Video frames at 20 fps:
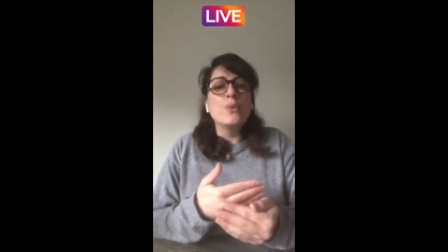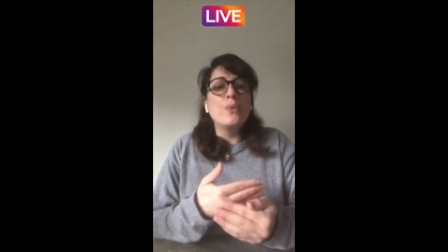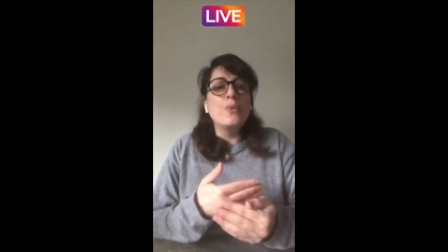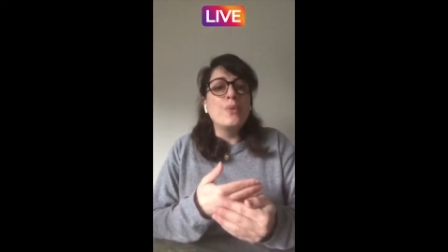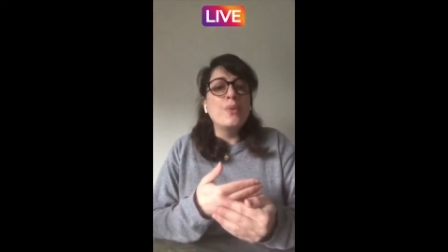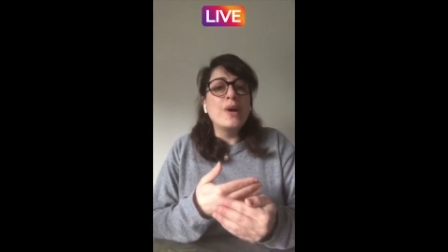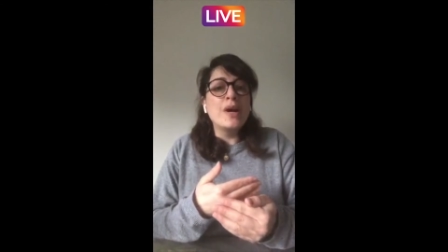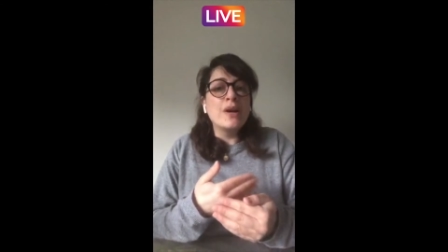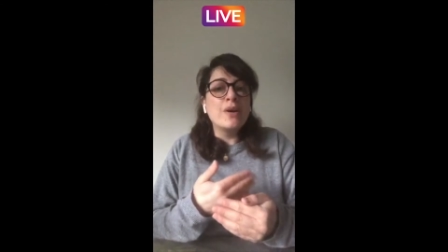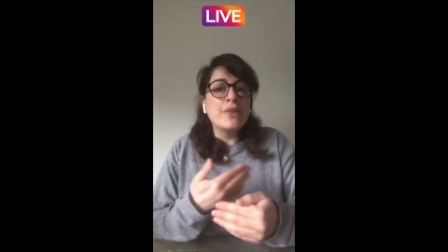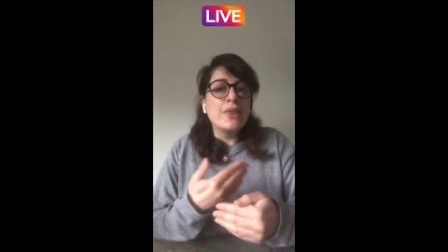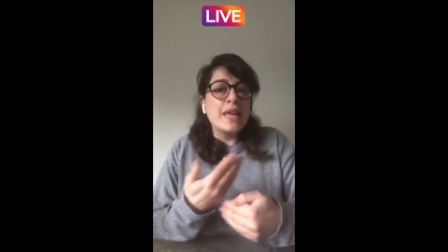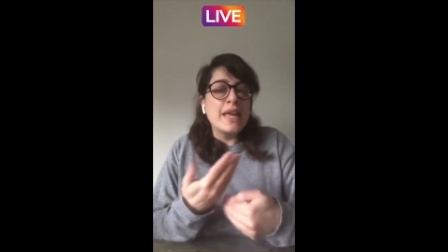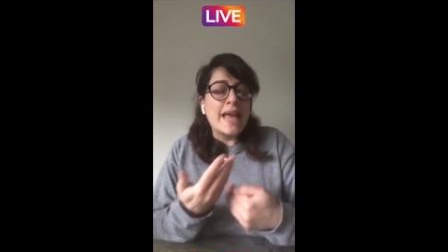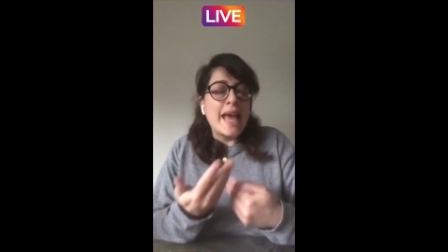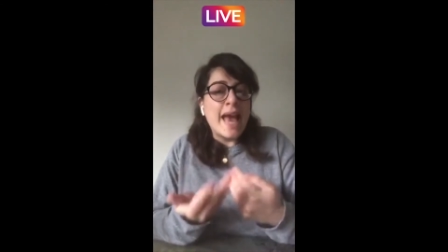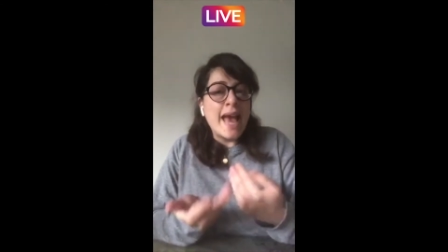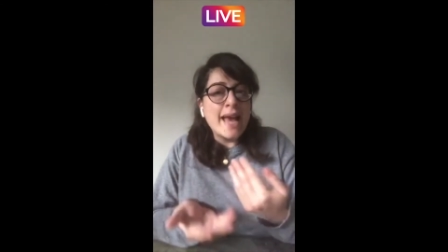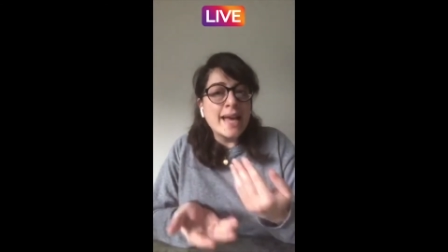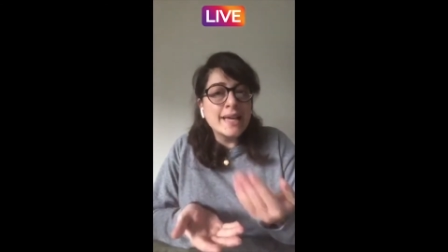where they
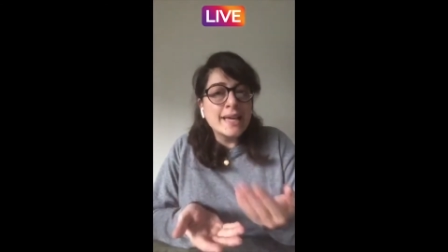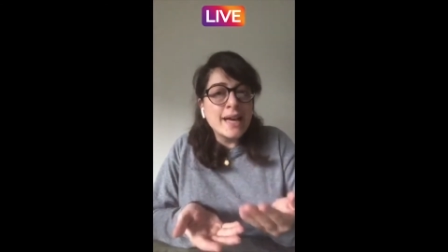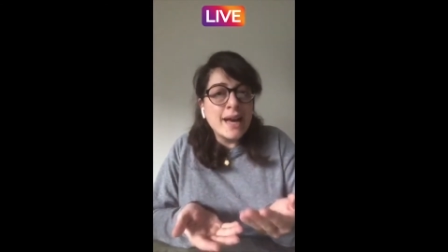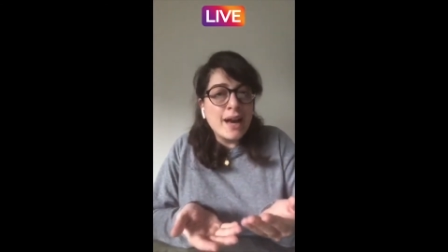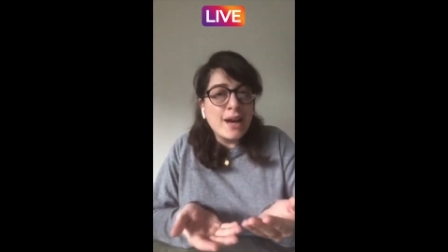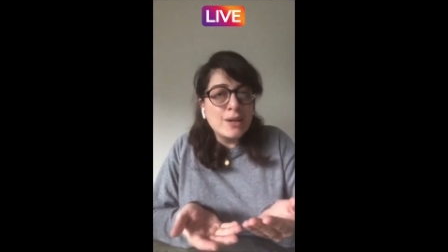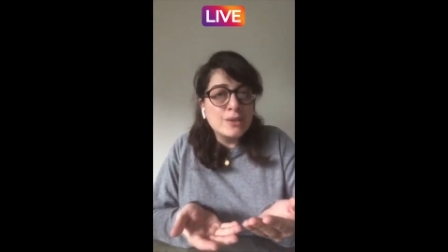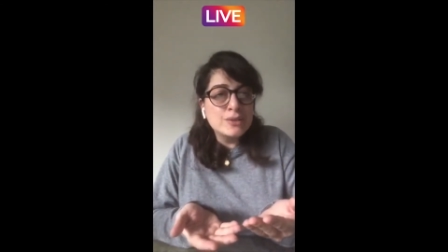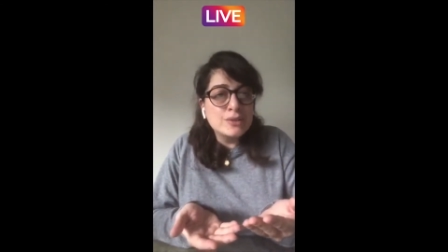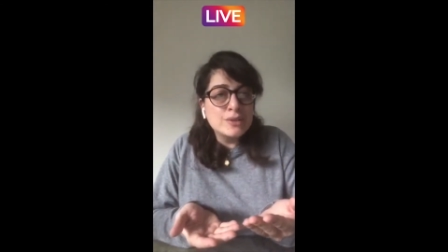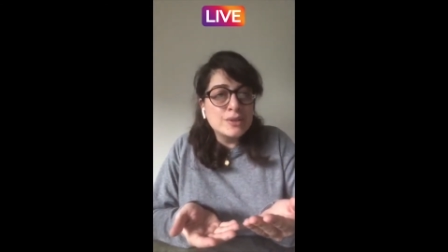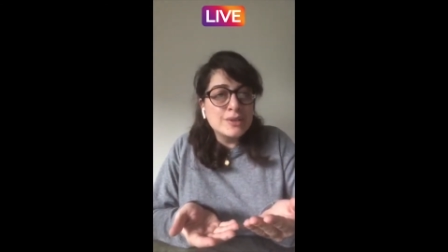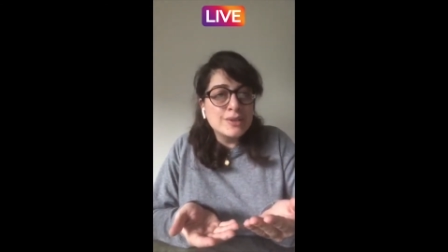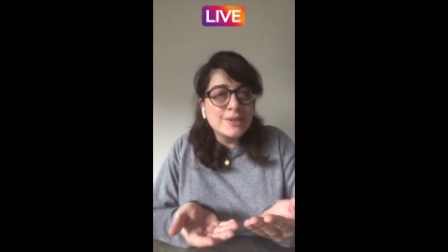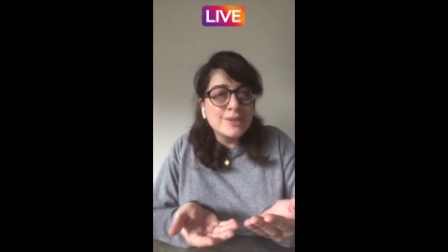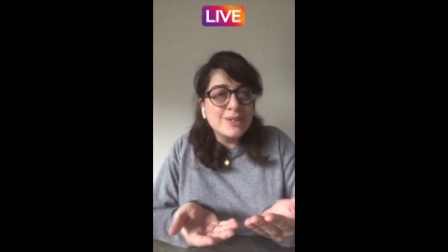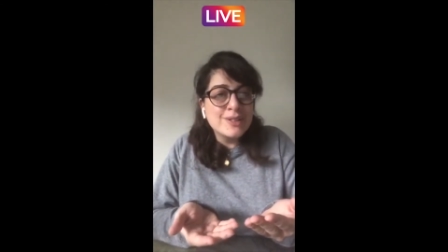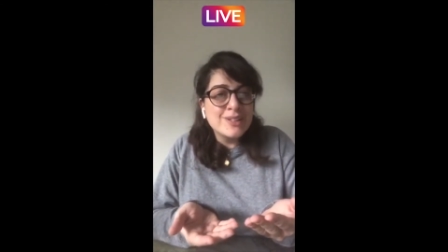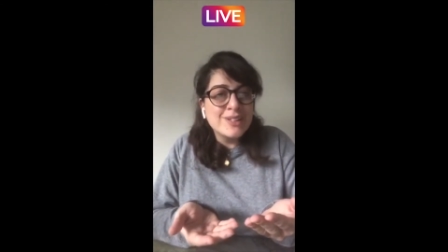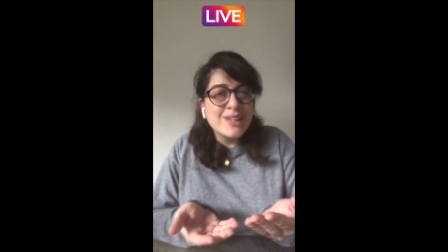hang out,
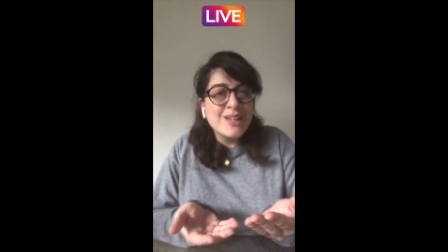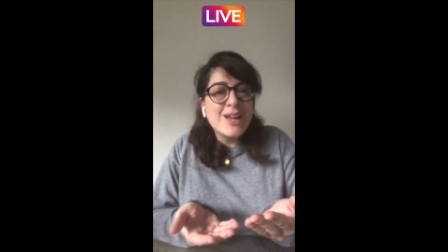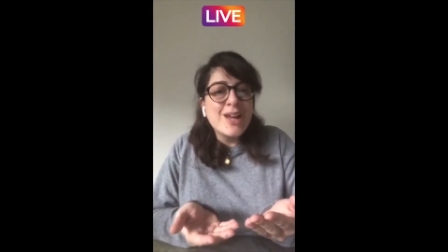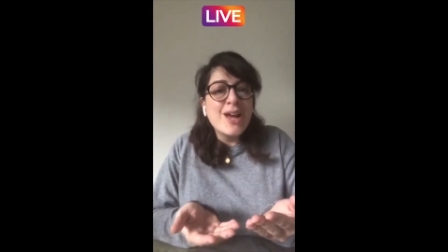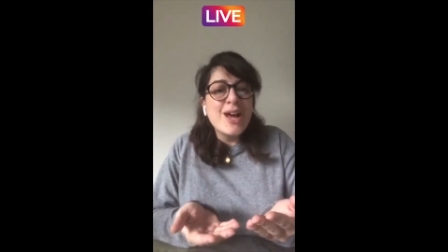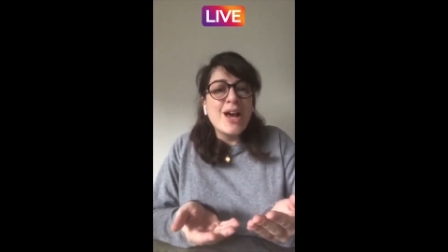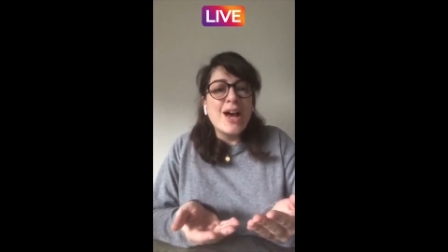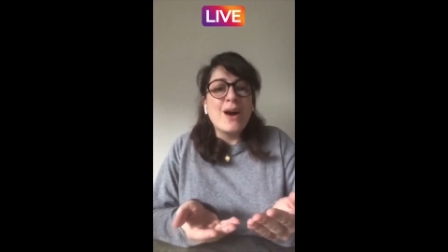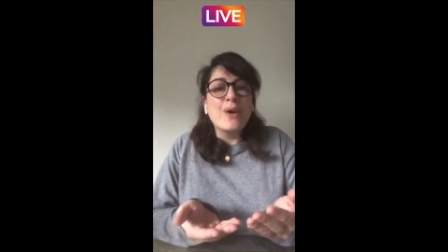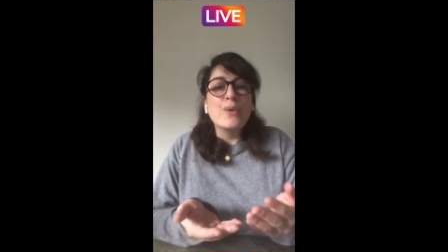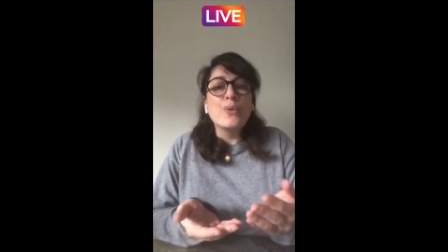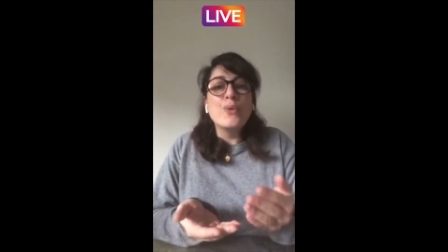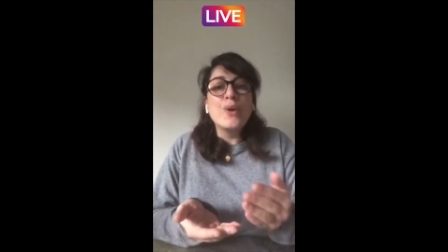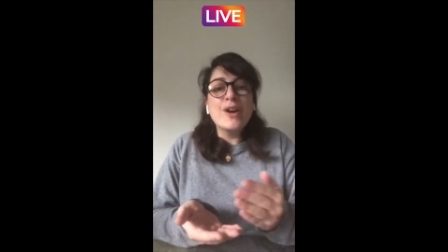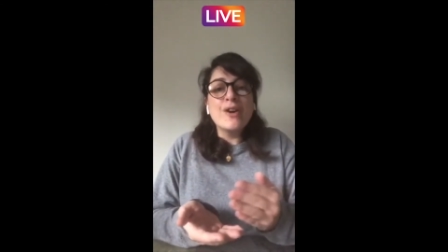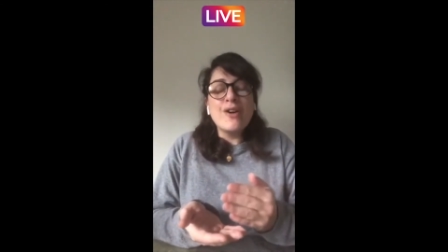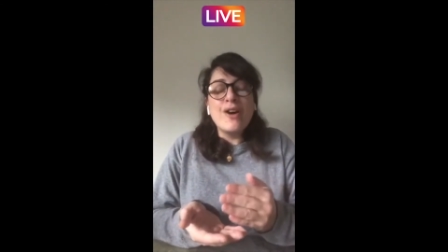where